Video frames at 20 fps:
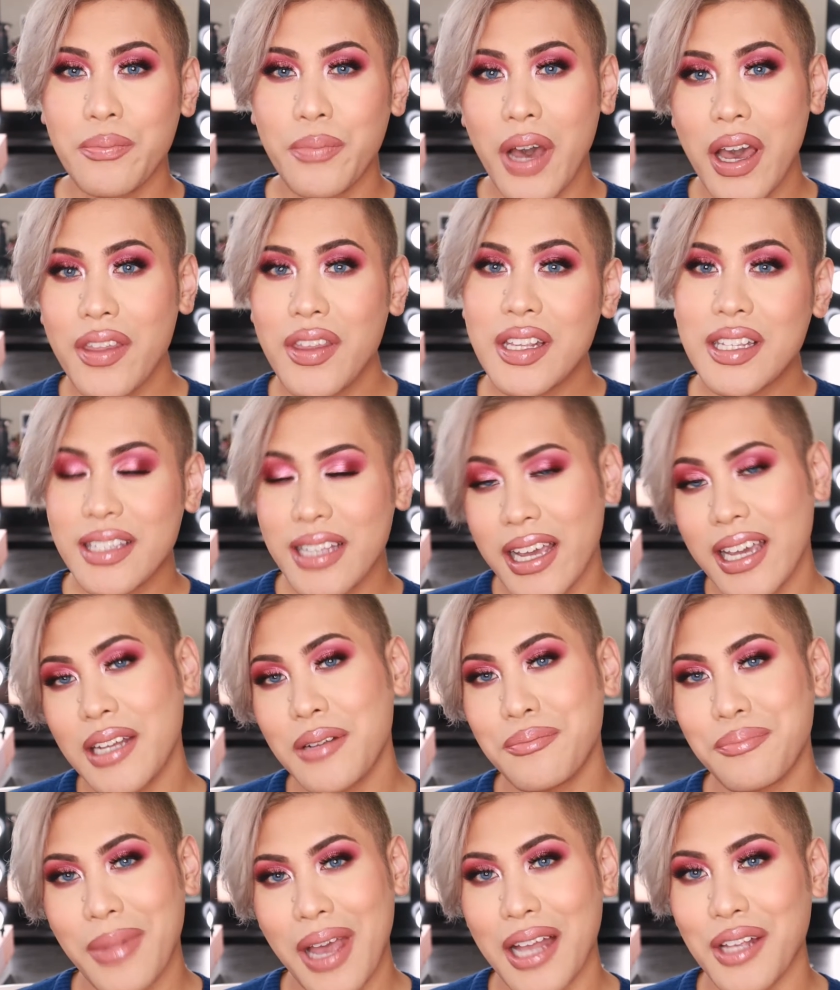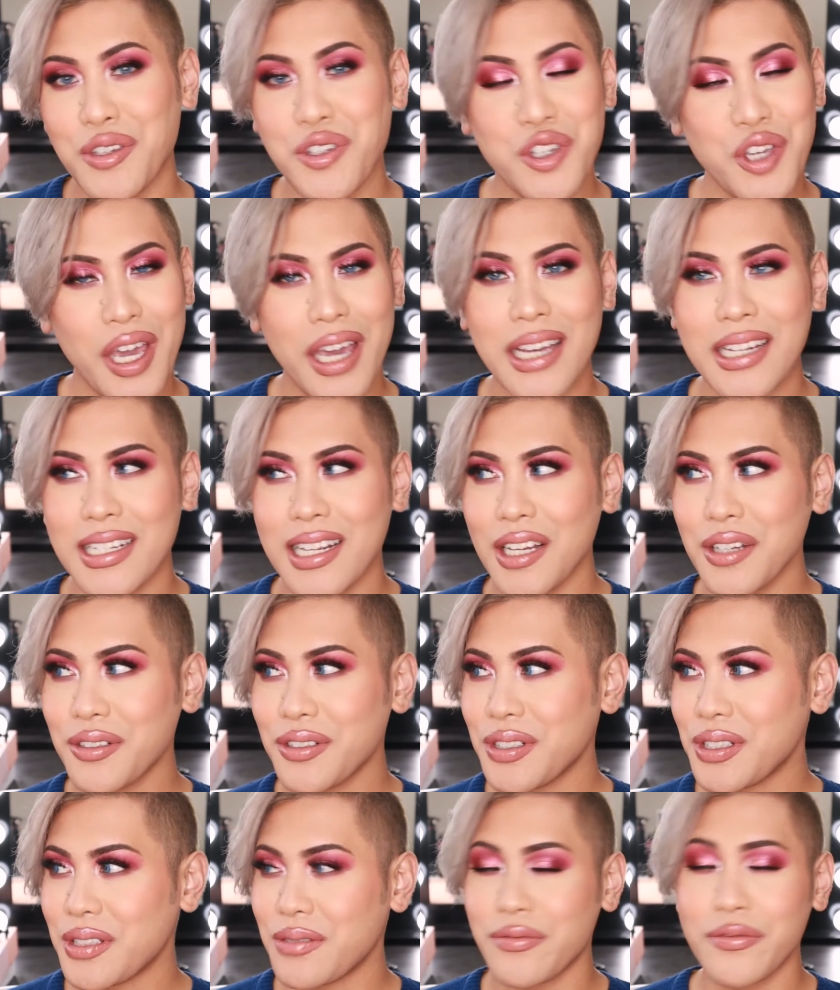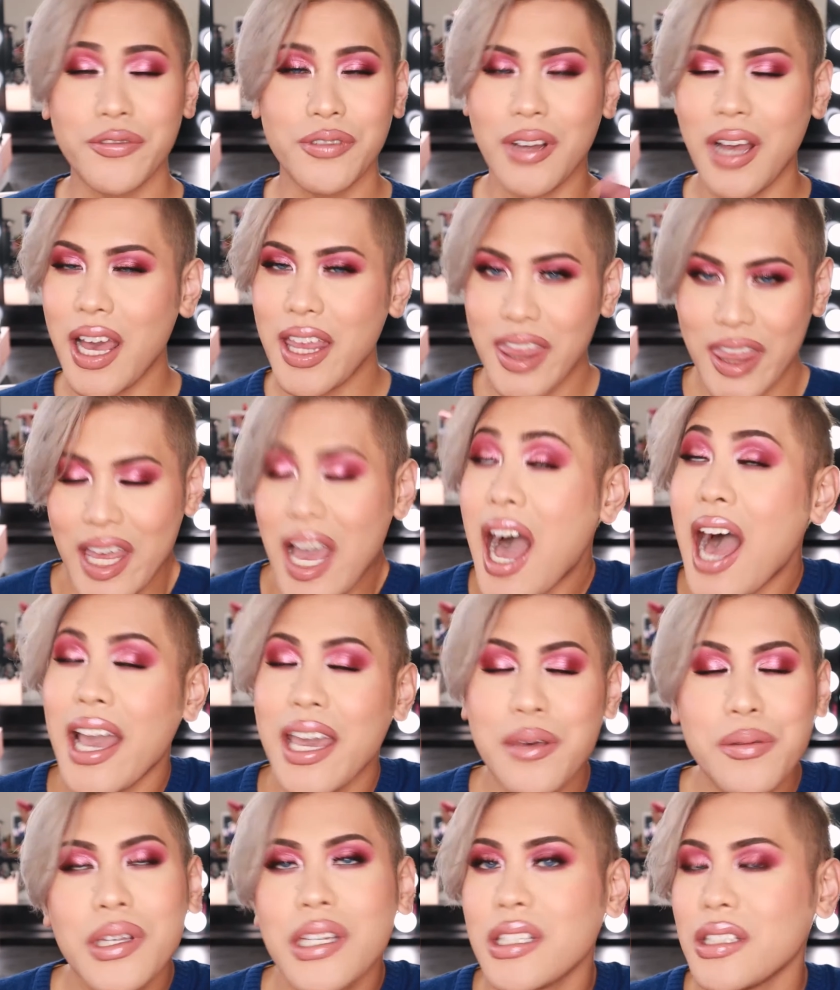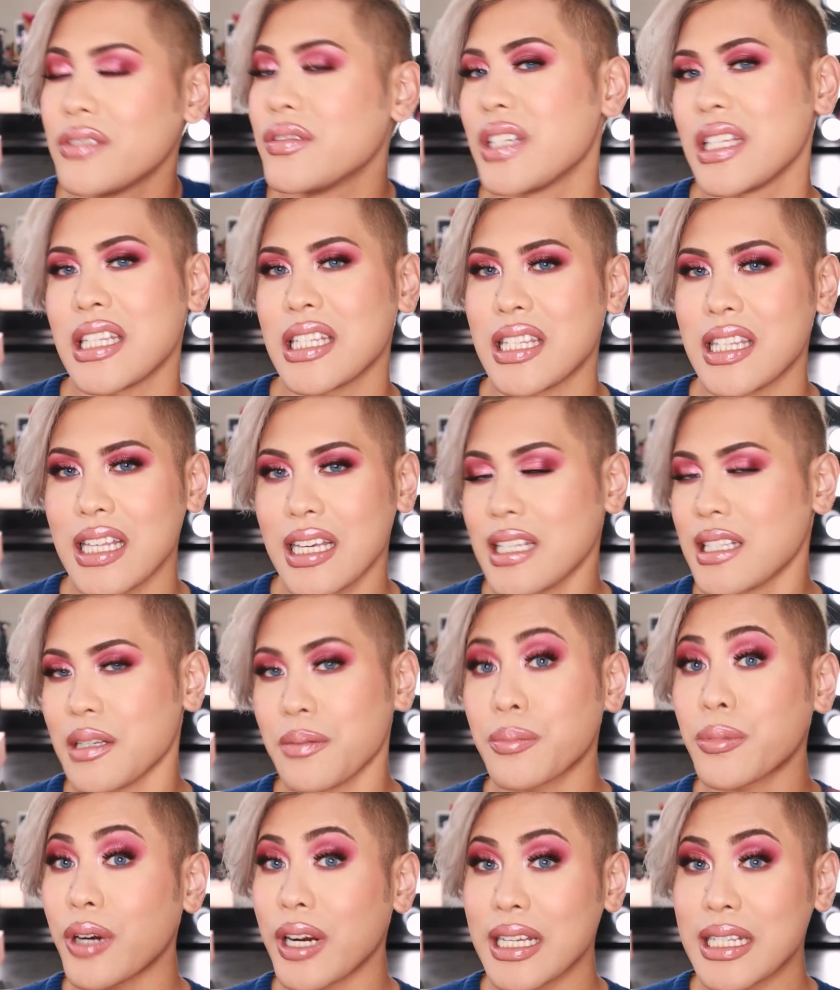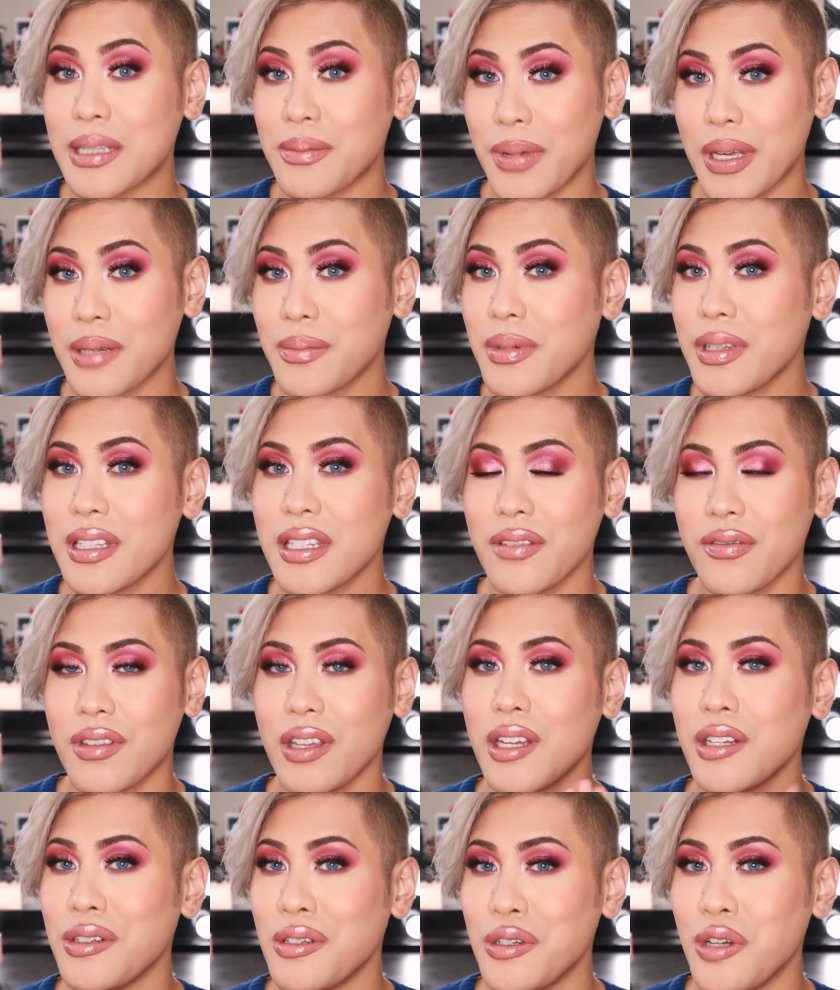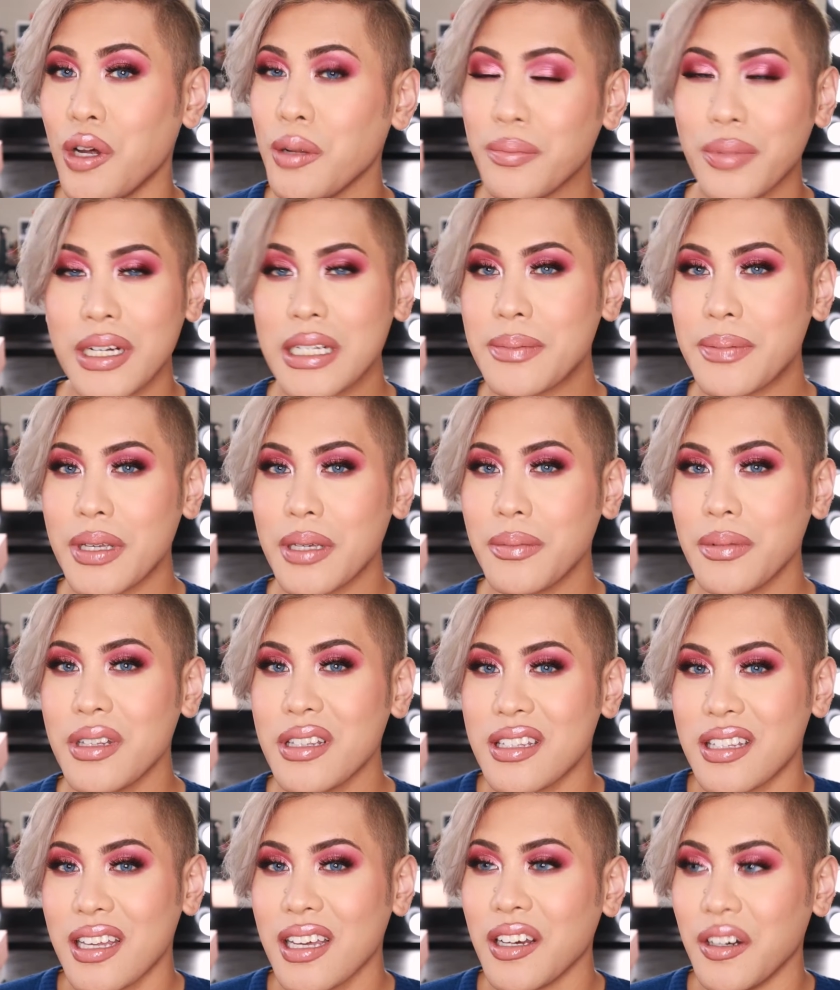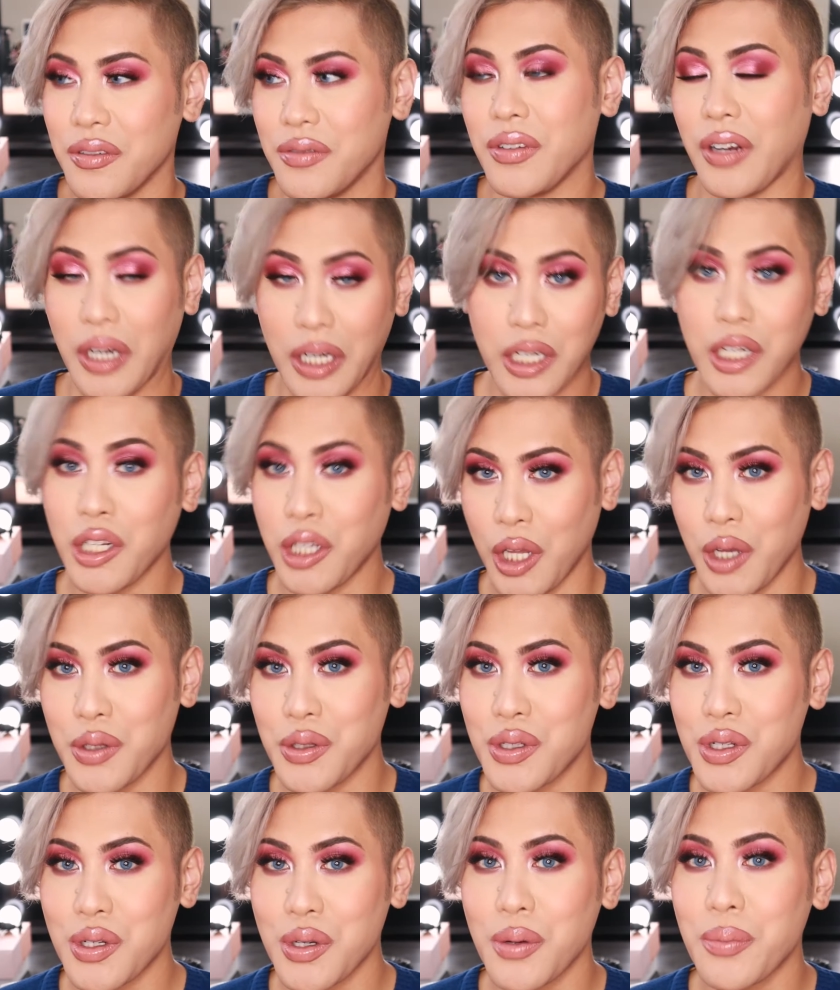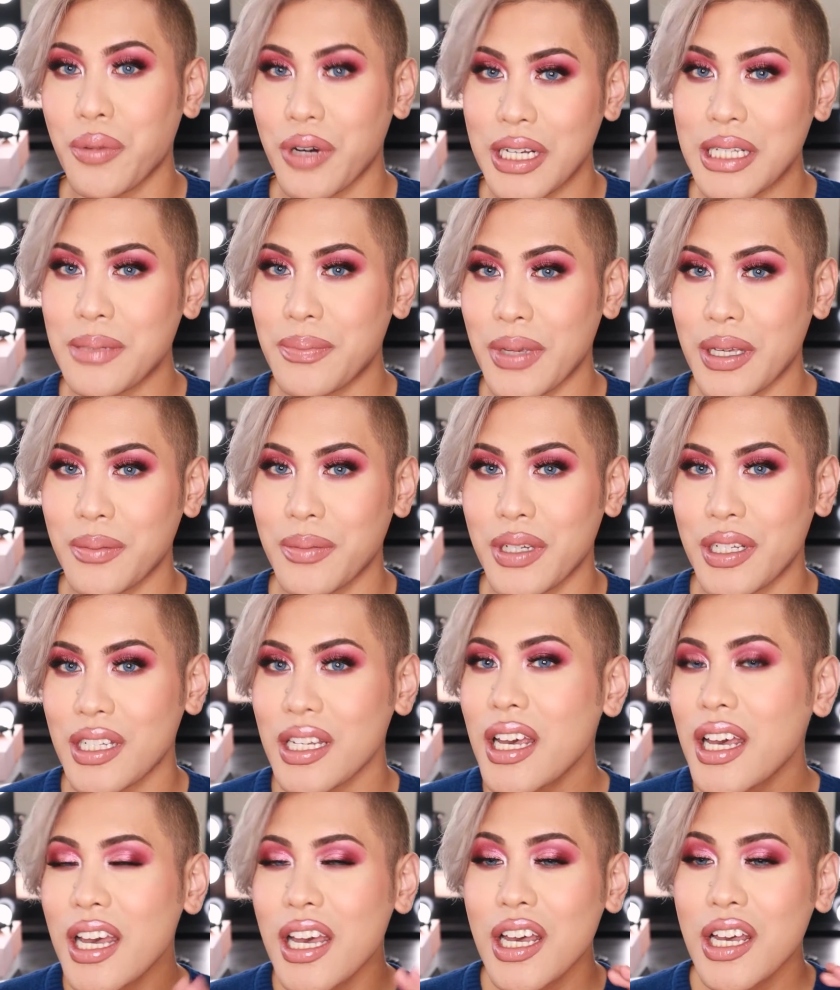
By the second matte shade, I am convinced these are pressed pigments. If they're not pressed pigments, they are very close to a pressed pigment.